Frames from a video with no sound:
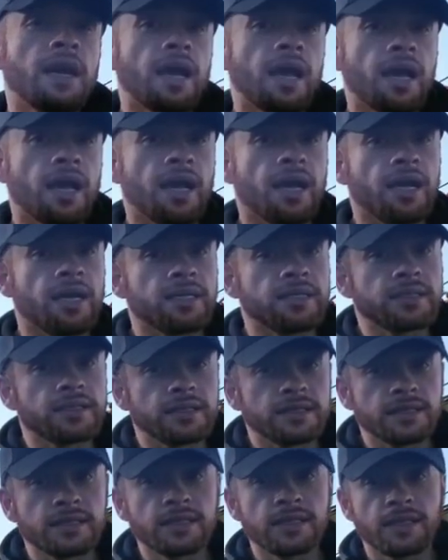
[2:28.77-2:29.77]
And
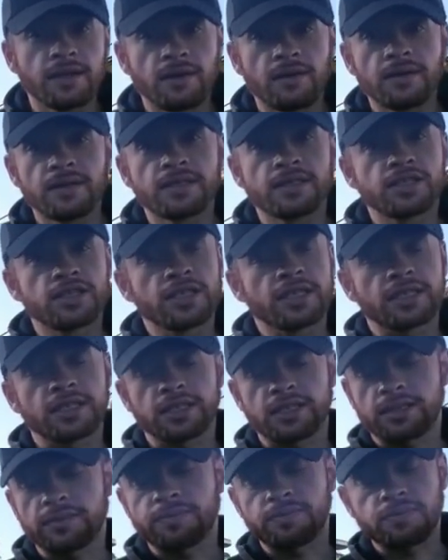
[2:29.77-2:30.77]
it's
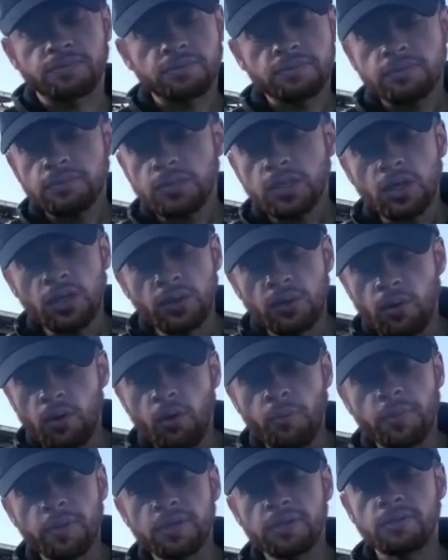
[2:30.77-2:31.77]
just, you
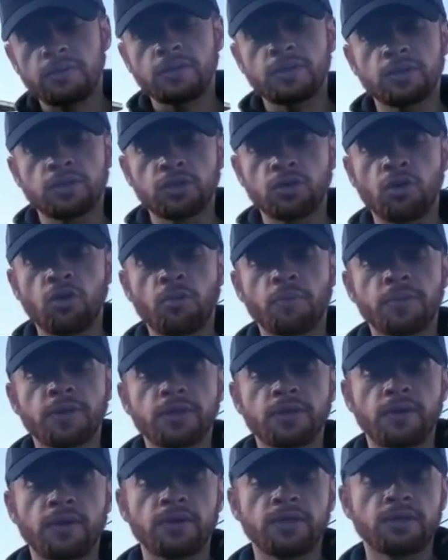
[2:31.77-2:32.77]
open
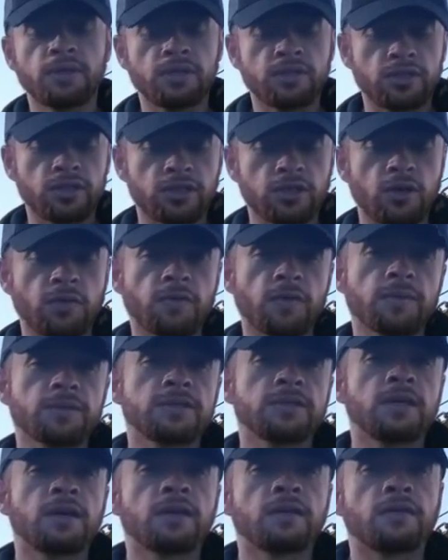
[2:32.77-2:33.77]
yourself up
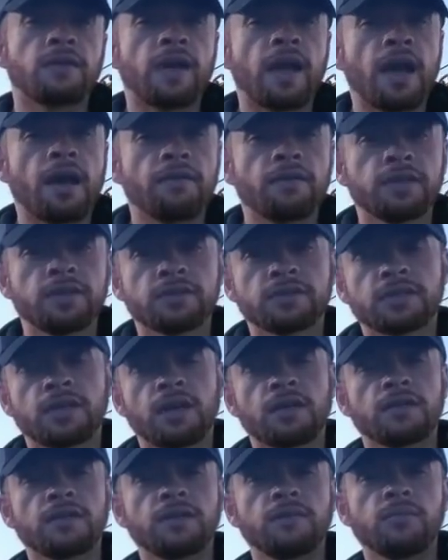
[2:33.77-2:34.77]
to other avenues
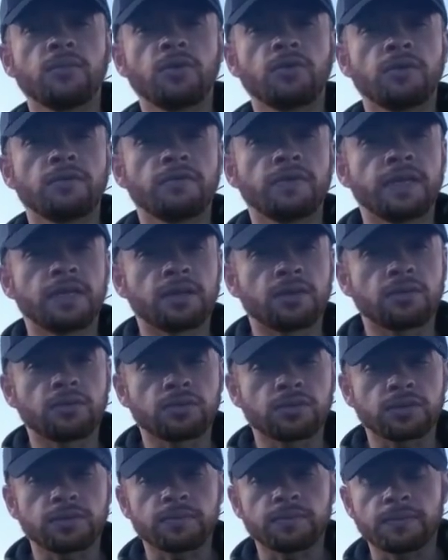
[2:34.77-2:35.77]
other than motor
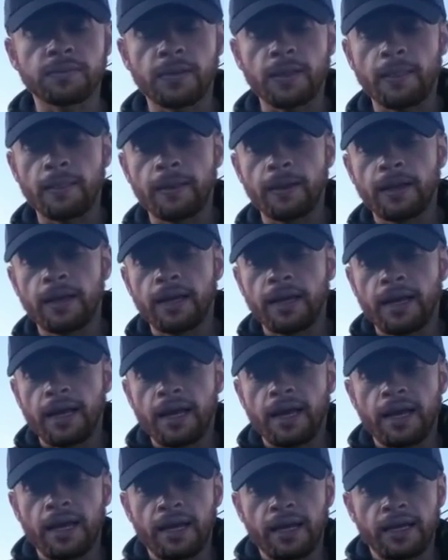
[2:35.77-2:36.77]
vehicles.
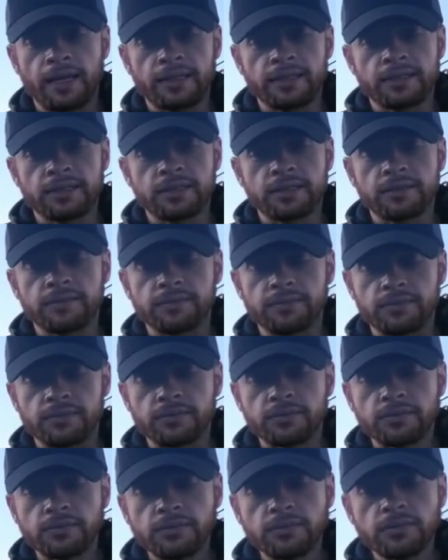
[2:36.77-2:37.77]
And
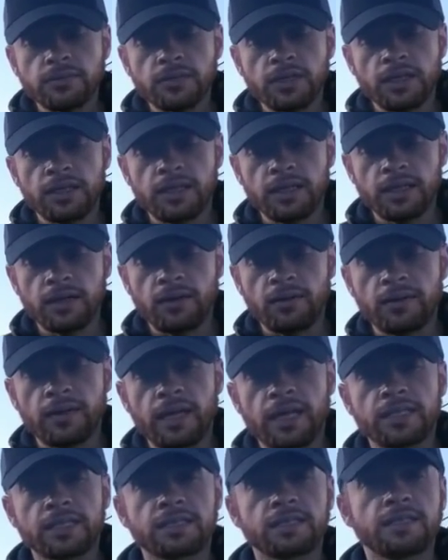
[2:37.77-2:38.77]

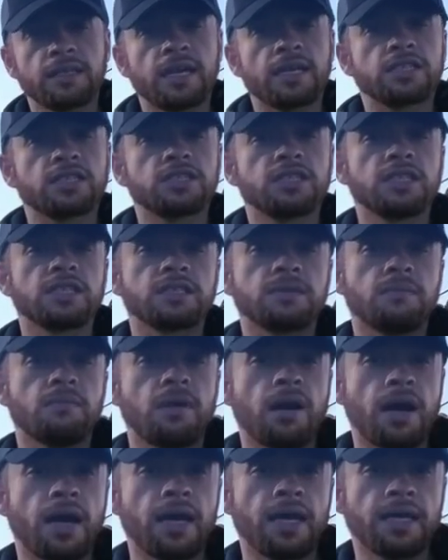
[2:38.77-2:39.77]
that's just
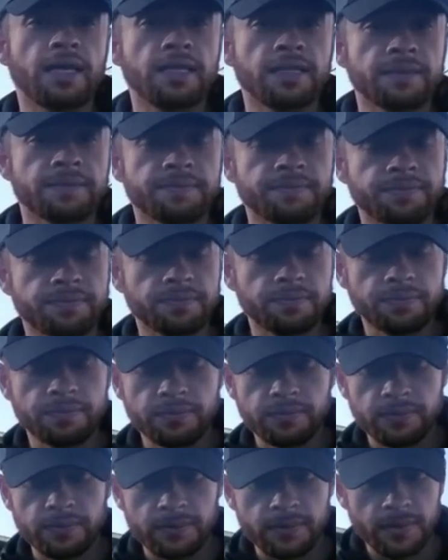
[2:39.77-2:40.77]
my
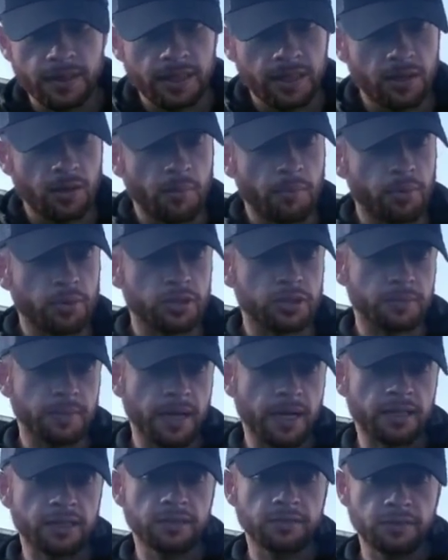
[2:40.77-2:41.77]

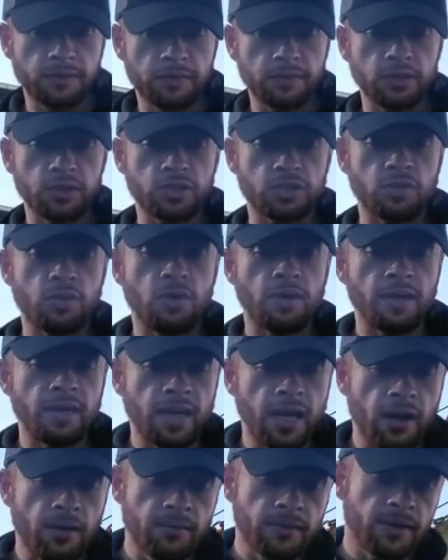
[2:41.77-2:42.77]
perspective if you're
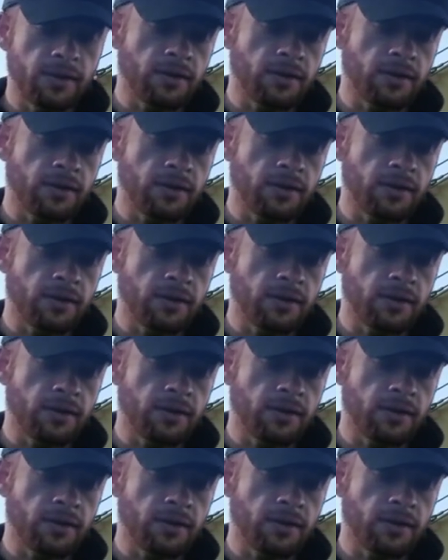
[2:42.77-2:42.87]
starting out.